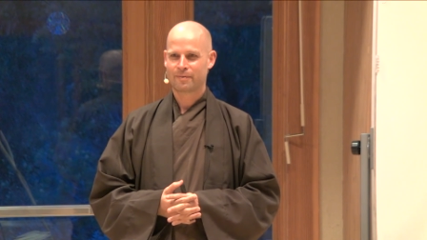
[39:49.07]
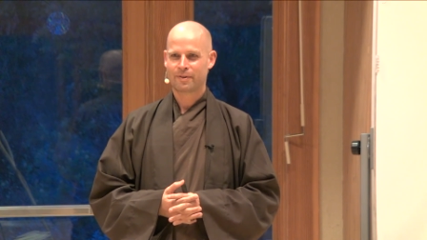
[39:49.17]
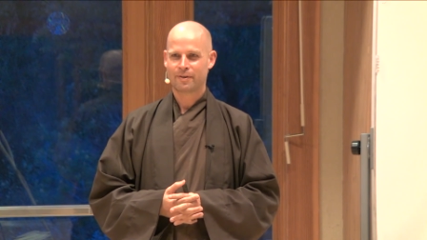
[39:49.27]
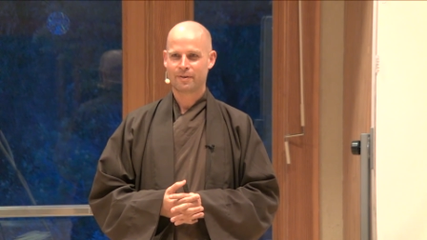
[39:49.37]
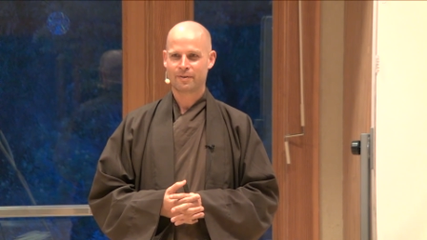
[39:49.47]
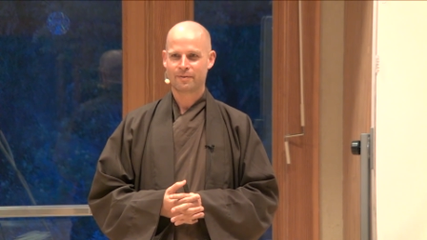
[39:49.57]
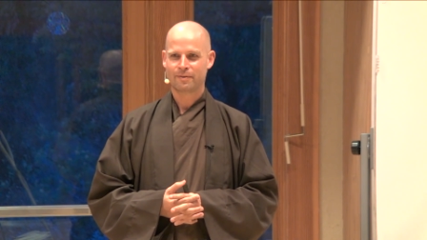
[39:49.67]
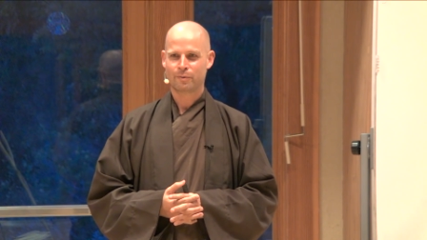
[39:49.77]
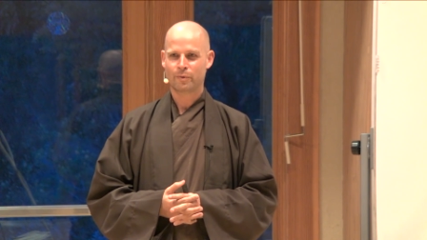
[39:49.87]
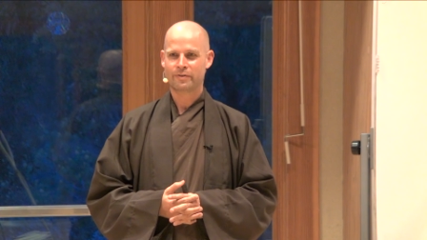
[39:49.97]

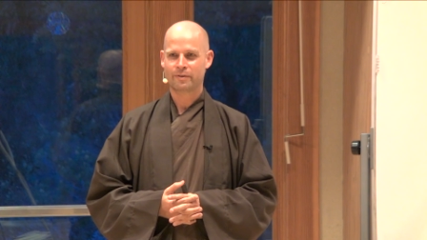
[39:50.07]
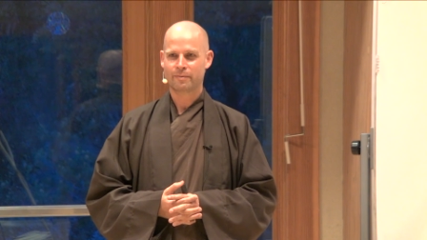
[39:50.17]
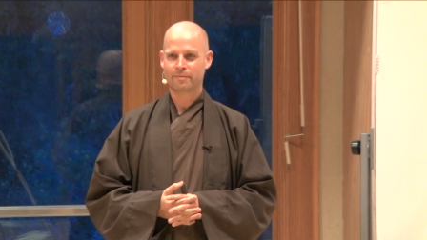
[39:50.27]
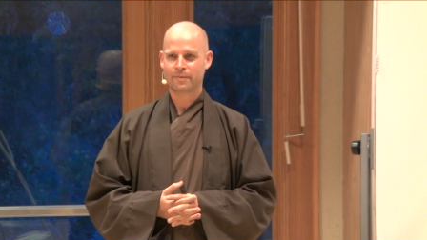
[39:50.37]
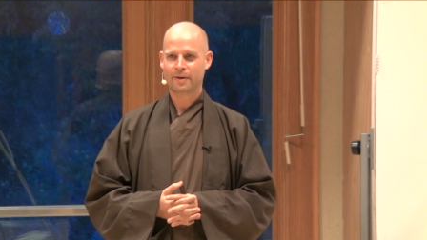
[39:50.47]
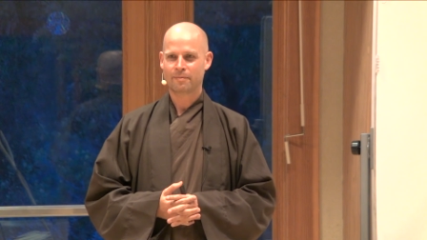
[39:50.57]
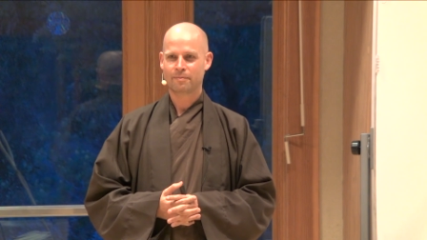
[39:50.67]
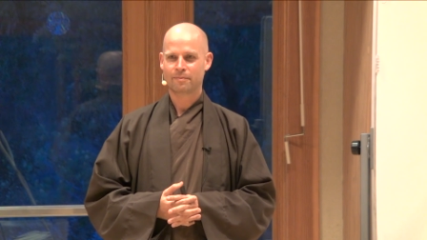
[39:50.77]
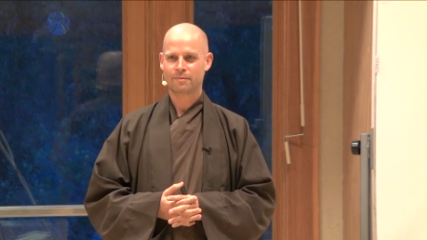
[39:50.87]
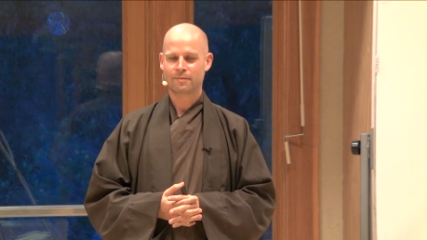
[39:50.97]
The wisdom,
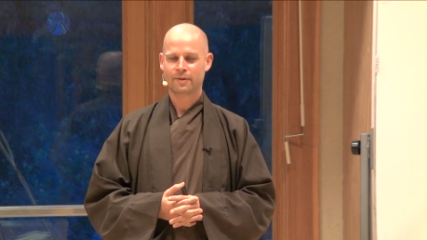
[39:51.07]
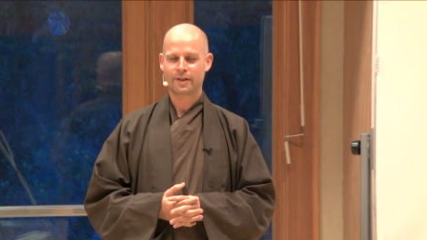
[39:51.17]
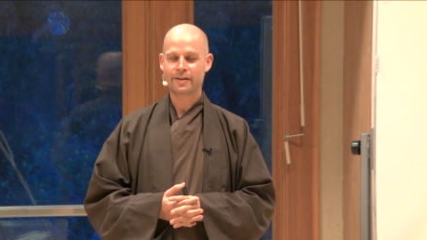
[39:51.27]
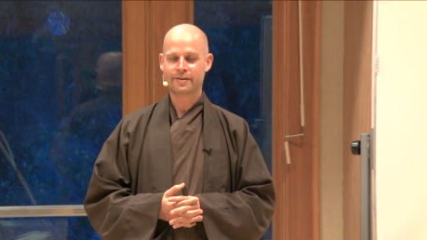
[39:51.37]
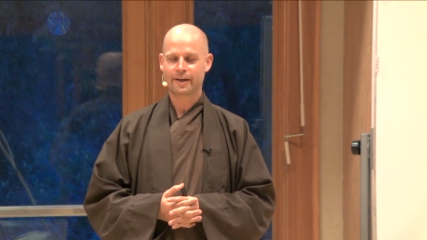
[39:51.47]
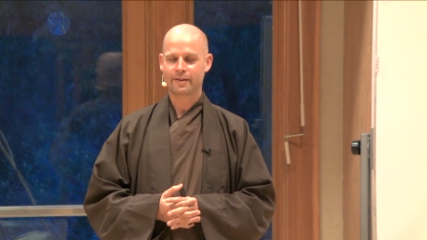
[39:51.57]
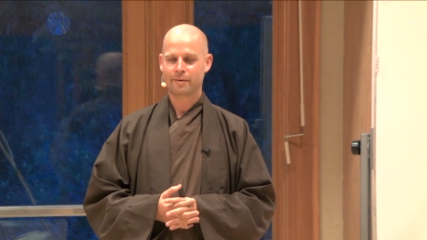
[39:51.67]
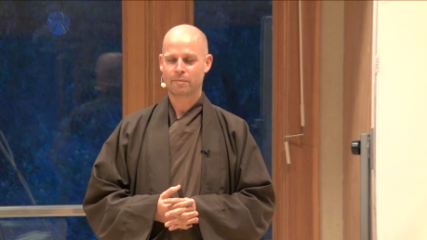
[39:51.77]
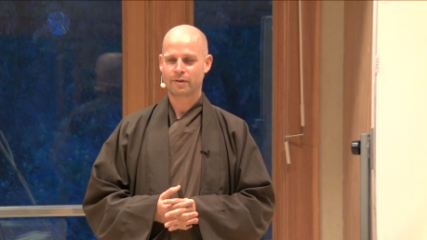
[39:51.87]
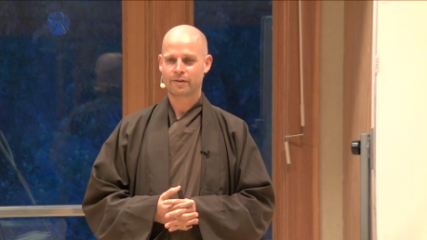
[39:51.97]
the insight
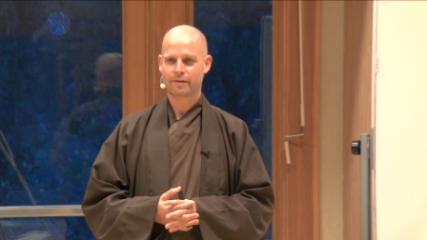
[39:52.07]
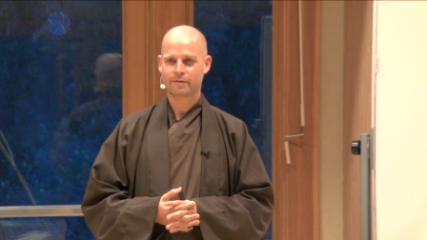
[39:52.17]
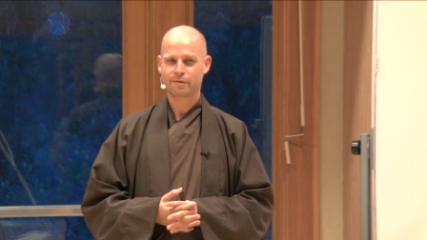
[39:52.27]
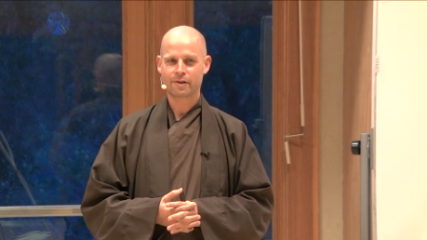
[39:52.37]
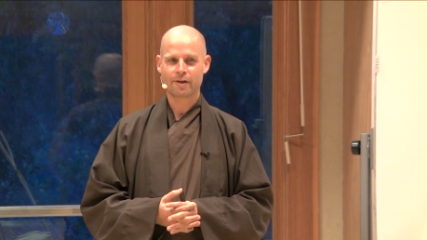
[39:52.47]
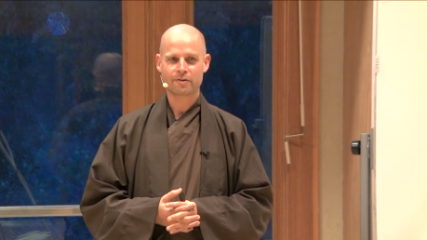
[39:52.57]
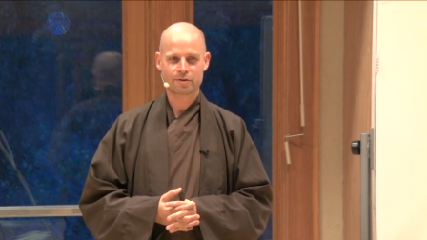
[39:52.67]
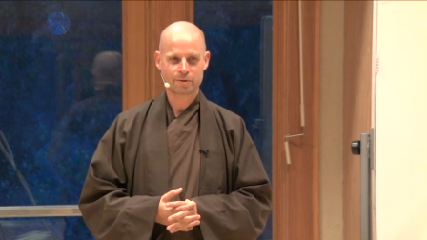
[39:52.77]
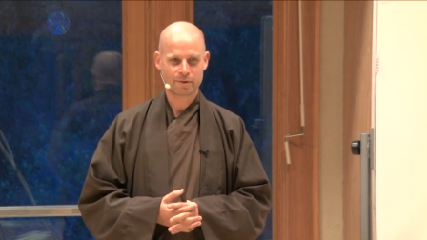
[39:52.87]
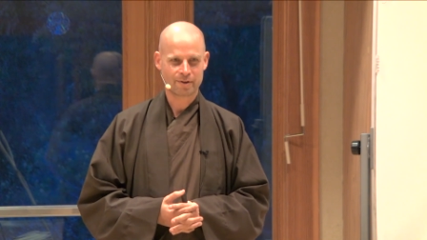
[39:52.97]
that brings us to the other
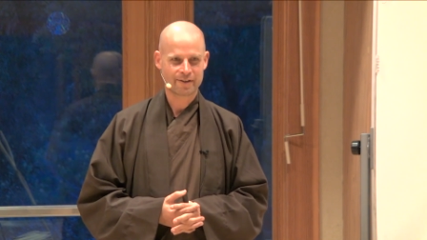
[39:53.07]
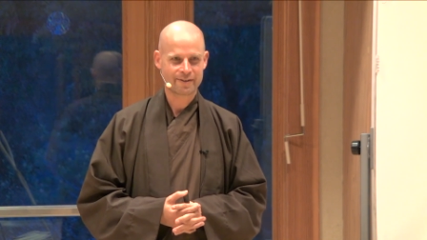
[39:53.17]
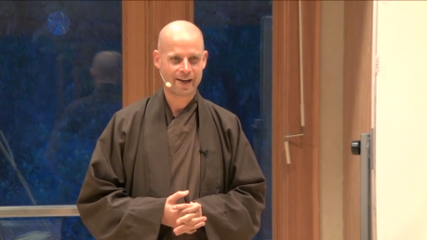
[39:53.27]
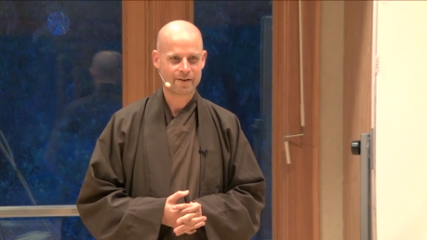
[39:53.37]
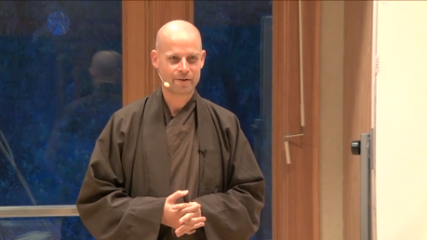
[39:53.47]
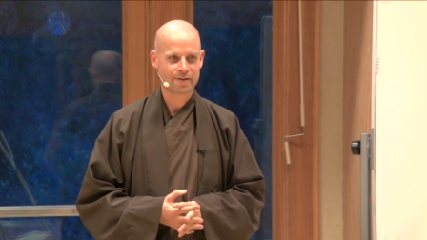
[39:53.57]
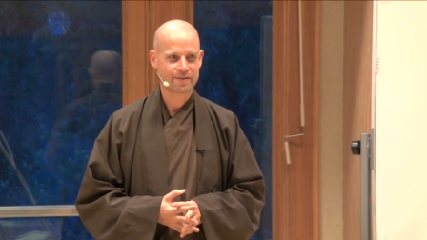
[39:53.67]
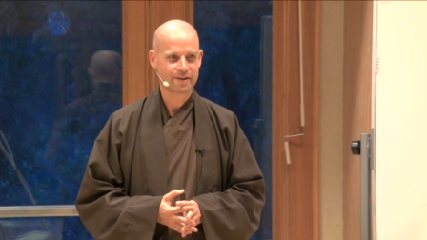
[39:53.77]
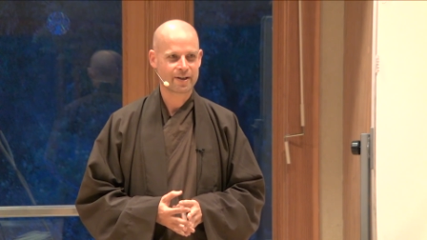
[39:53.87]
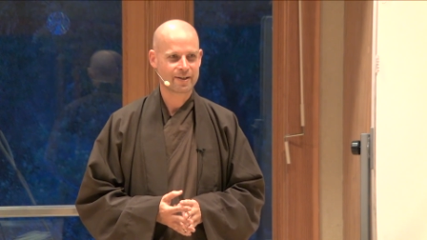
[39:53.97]
shore, is Thai
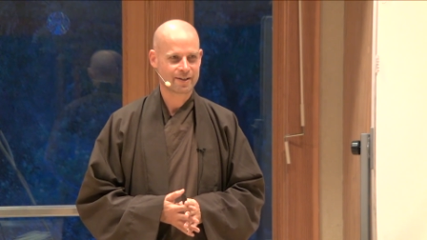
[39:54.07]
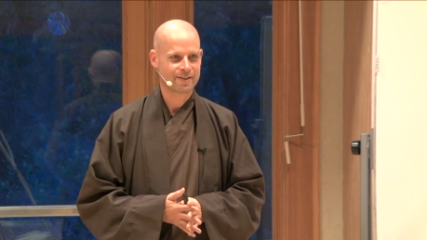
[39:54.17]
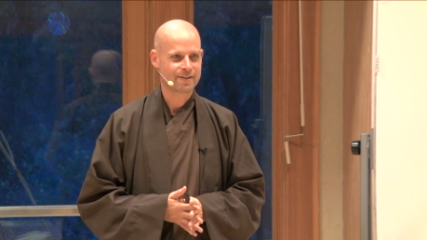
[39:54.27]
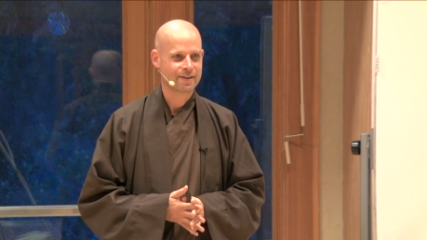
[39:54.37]
translated.